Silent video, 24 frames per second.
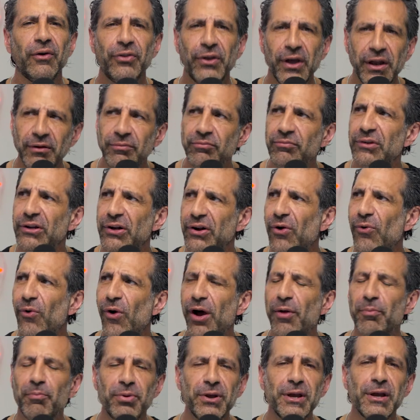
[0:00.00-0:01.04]
Then you know
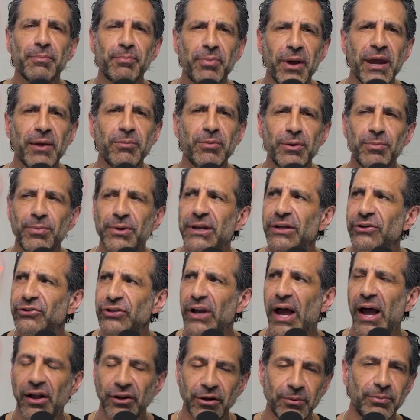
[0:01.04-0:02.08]
what? Be a baby, be a
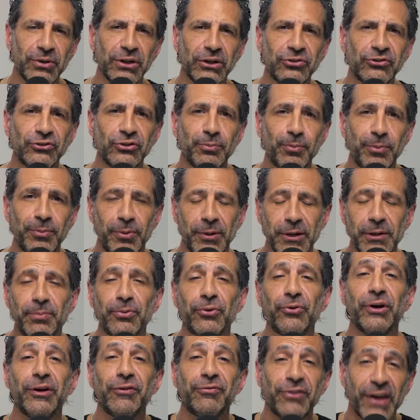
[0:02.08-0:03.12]
child, and be a stupid
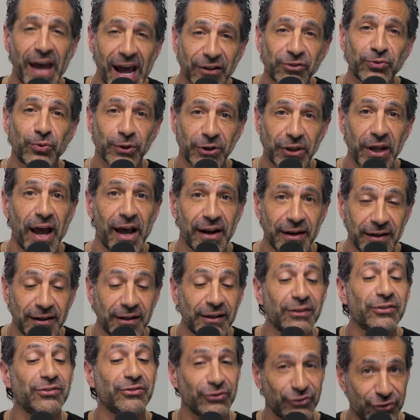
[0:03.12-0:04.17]
people. If that's what that
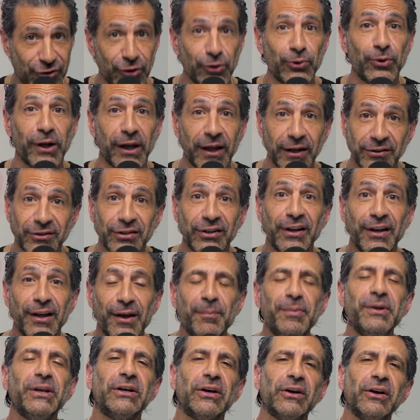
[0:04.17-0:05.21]
is, do it,
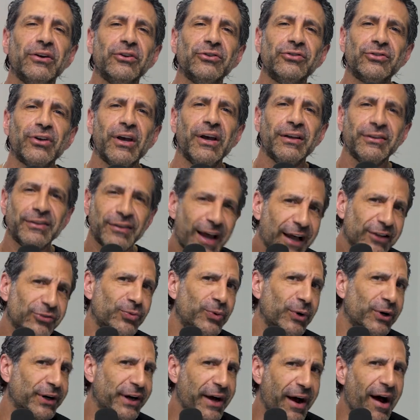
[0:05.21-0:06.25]
because that's
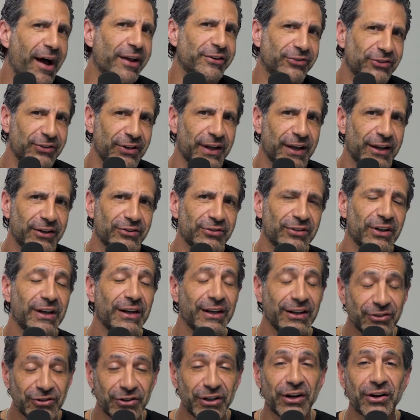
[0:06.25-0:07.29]
what God says
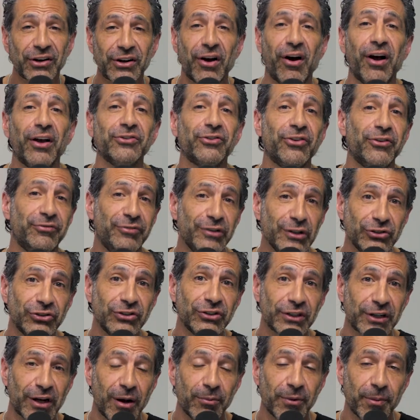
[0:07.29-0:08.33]
is going to cause the vision
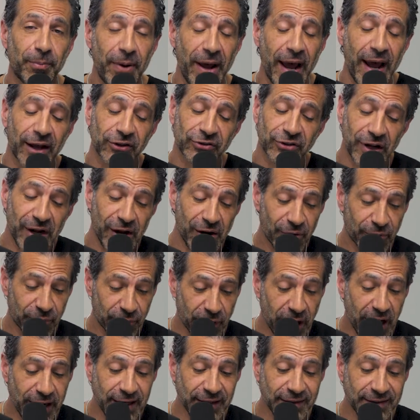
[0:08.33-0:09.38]
to come to pass.
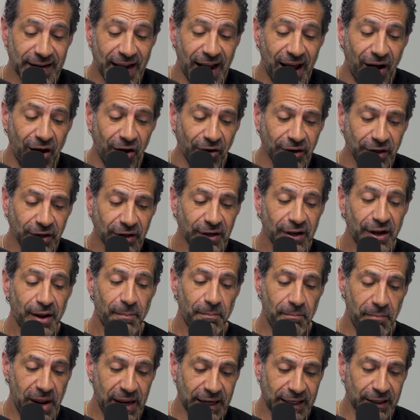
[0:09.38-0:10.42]
Write it down,
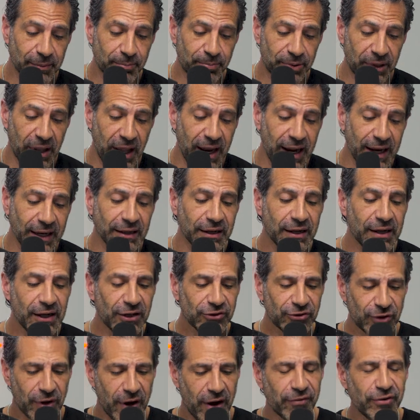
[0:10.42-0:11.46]
make it plain,
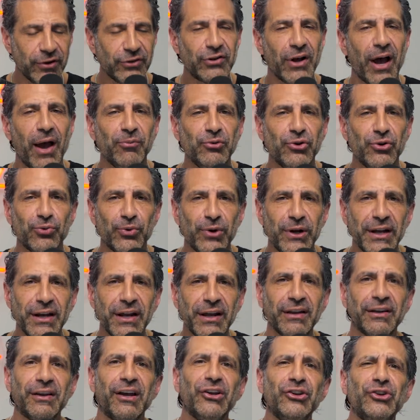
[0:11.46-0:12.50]
so every time you read
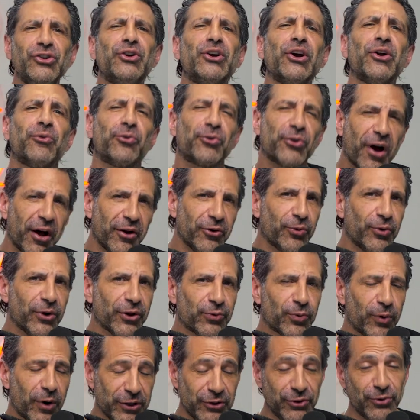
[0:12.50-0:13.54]
it, you can run
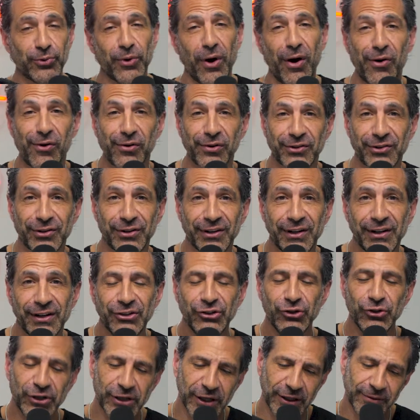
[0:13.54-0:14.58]
with what you wrote.
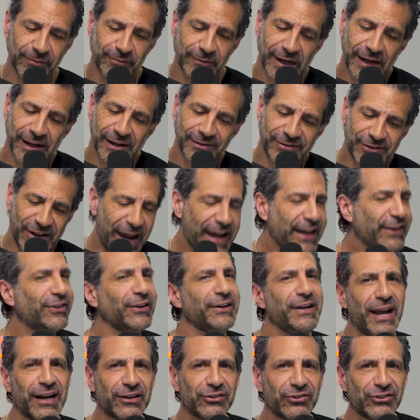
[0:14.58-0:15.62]
You can take
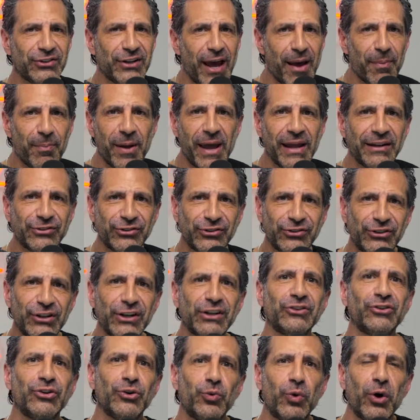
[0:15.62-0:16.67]
the next step and
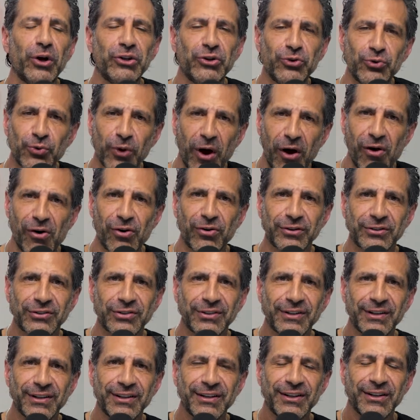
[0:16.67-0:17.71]
stick to what you wrote.
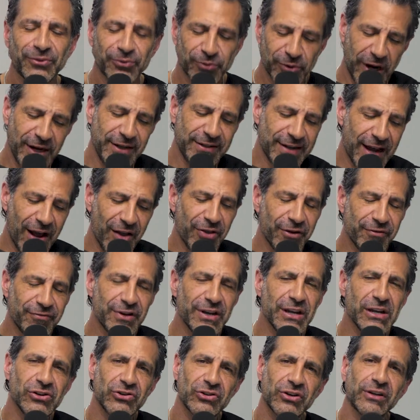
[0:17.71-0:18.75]
Write down the
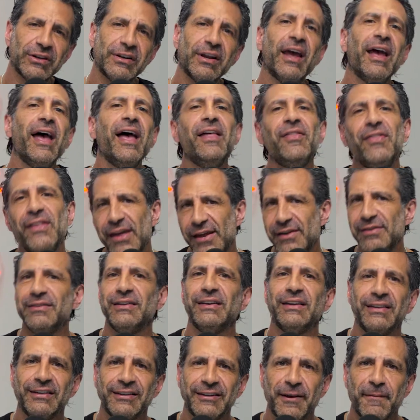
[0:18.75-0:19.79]
vision and then
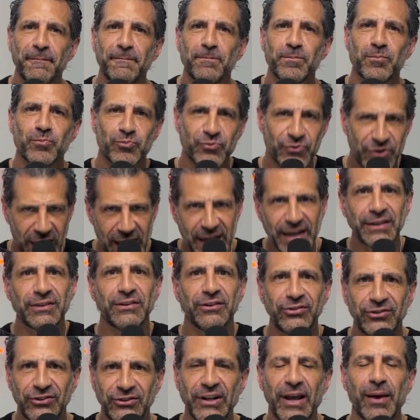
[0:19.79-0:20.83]
take
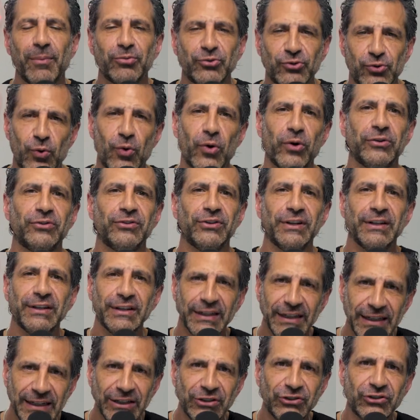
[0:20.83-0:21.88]
the step towards it
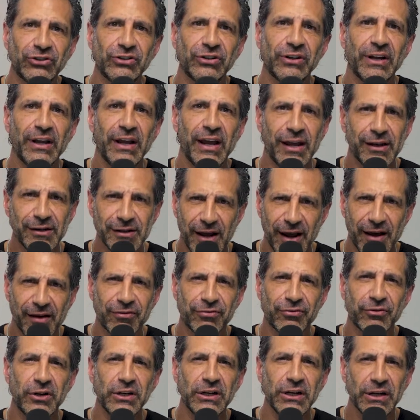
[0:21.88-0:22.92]
each and
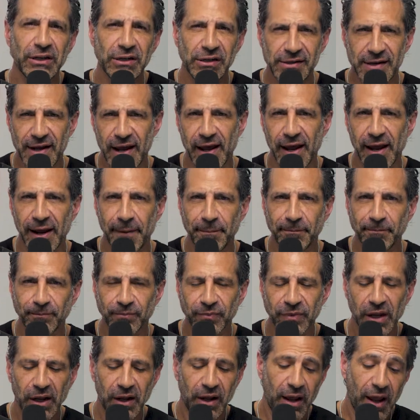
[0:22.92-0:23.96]
every day.
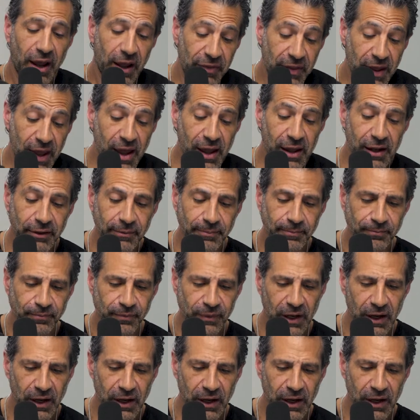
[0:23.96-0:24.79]
And then